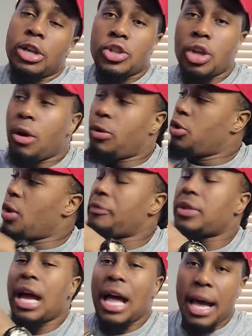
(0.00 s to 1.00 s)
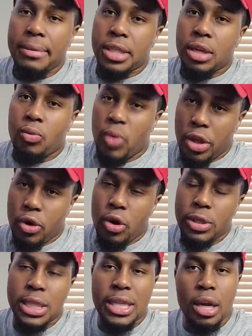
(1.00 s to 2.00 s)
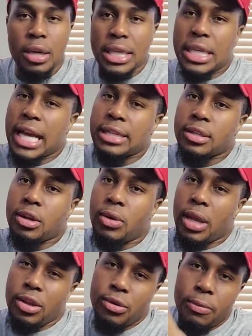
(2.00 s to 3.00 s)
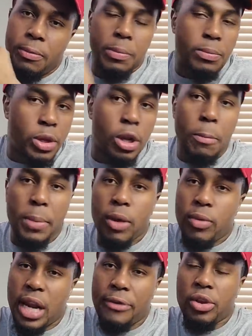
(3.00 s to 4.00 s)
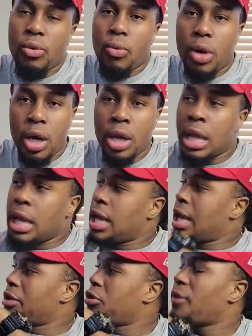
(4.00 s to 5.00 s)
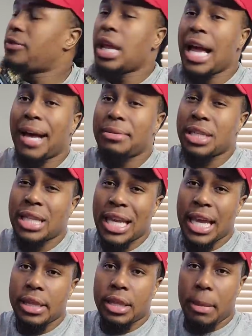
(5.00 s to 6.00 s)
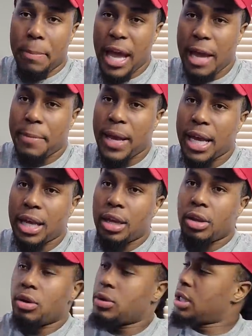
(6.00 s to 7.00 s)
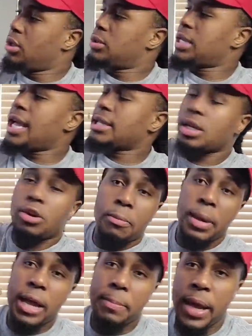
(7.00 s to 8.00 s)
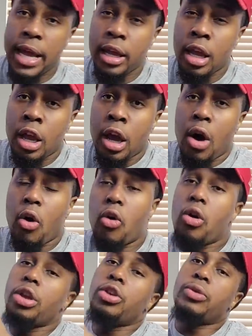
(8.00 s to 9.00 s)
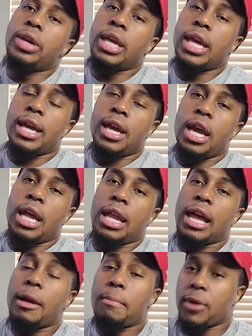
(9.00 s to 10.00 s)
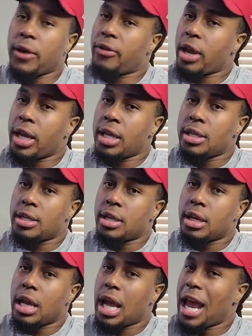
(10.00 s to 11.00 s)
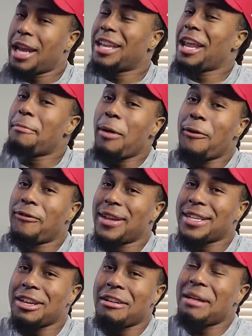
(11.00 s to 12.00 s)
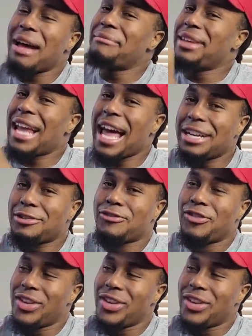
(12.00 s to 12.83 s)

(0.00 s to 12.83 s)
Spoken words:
So you have the option, when you go to DRD Tactical and you know, pick whatever you want, you have the option to get the backpack, you know, the little tactical backpack, or you can get like a briefcase. And they both look dope. I like